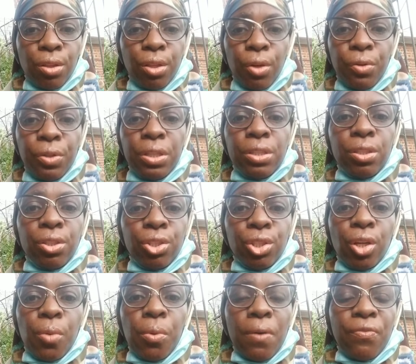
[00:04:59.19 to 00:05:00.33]
Learning to
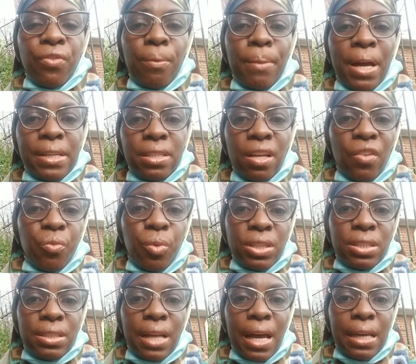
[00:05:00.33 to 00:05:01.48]
show up for myself
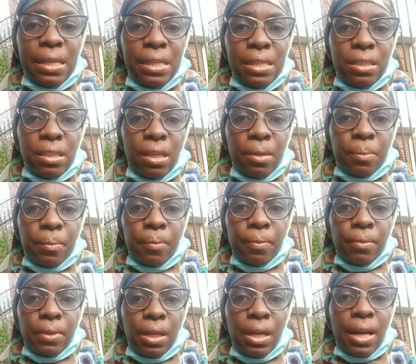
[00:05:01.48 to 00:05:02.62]
was not easy,
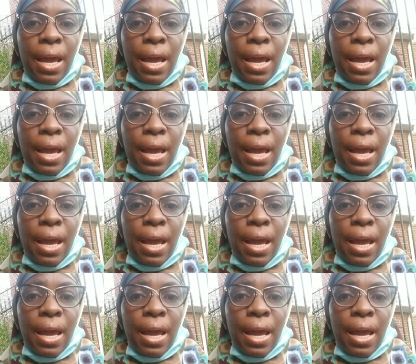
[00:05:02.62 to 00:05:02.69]
and I